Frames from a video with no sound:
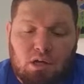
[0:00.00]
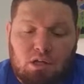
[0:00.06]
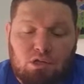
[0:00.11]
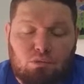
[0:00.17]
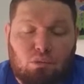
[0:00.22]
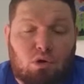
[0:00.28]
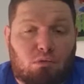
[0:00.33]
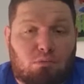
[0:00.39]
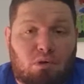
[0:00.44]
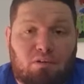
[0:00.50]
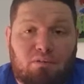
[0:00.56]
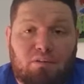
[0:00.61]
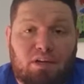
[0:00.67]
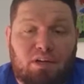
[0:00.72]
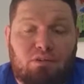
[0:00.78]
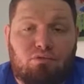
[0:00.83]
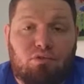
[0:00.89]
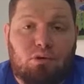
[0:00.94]
It's one of my
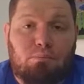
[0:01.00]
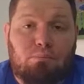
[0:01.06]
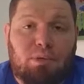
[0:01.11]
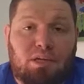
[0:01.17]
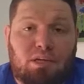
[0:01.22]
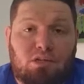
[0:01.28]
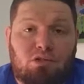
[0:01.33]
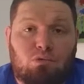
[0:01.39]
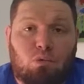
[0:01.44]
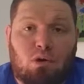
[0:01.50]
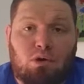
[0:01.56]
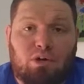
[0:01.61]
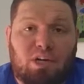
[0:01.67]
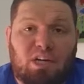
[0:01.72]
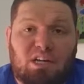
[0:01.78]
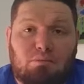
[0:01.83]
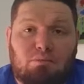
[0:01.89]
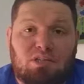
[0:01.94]
favourite PS1
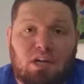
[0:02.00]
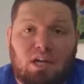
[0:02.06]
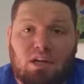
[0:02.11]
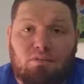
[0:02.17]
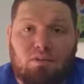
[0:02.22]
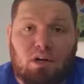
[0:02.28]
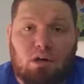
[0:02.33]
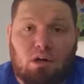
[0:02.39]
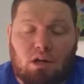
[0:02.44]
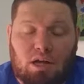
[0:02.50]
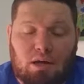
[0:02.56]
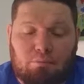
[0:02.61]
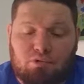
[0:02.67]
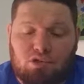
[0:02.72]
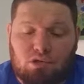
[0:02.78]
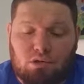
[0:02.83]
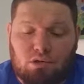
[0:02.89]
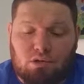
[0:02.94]
games ever. I
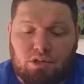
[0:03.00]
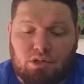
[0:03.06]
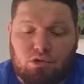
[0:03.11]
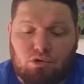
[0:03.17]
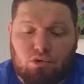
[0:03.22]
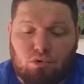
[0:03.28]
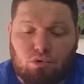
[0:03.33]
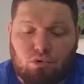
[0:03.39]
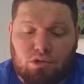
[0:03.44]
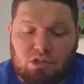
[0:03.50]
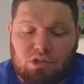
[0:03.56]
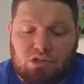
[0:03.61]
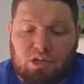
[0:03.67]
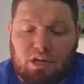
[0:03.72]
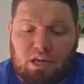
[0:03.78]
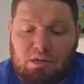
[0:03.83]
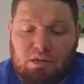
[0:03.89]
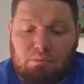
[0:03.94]
absolutely adore this
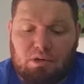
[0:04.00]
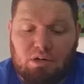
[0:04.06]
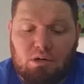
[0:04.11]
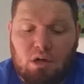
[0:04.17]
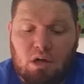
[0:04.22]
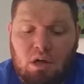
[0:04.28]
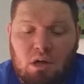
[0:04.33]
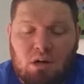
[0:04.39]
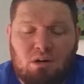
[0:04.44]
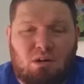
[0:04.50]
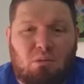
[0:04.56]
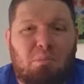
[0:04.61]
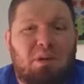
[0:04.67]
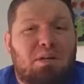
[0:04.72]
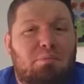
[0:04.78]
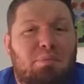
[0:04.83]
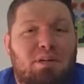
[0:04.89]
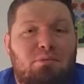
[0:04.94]
game, and not
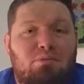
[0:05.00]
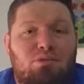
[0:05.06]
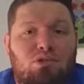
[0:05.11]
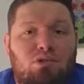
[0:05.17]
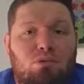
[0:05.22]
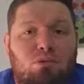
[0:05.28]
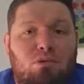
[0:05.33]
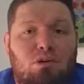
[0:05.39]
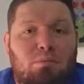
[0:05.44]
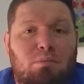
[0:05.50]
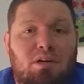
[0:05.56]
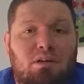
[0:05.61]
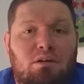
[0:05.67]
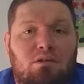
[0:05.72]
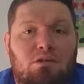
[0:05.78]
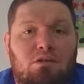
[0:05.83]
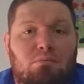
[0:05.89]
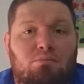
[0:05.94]
many people talk about
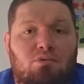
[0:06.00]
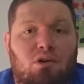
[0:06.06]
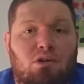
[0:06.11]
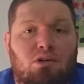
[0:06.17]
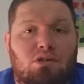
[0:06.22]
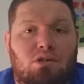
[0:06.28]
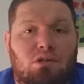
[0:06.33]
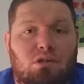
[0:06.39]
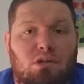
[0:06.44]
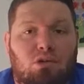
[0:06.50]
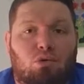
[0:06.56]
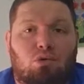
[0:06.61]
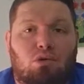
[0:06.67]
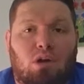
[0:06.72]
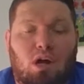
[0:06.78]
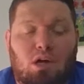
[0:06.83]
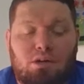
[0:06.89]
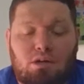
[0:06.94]
it, surprisingly, or
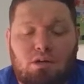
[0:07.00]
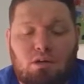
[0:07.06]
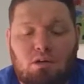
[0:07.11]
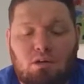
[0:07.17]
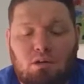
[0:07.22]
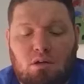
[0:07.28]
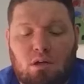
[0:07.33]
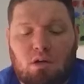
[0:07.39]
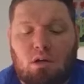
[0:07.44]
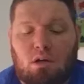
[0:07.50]
like it.